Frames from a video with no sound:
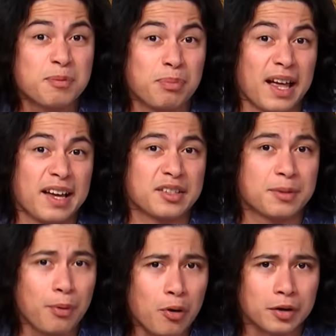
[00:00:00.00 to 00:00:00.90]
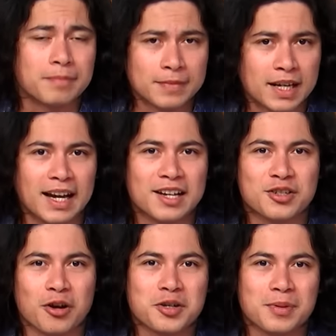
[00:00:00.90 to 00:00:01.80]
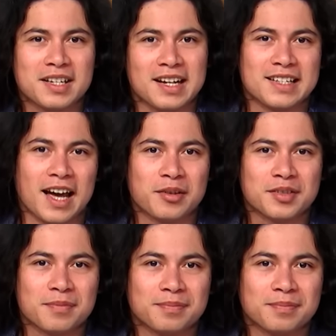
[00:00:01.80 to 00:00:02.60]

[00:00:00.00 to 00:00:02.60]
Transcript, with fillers: playing sport. Here's Josh with the details.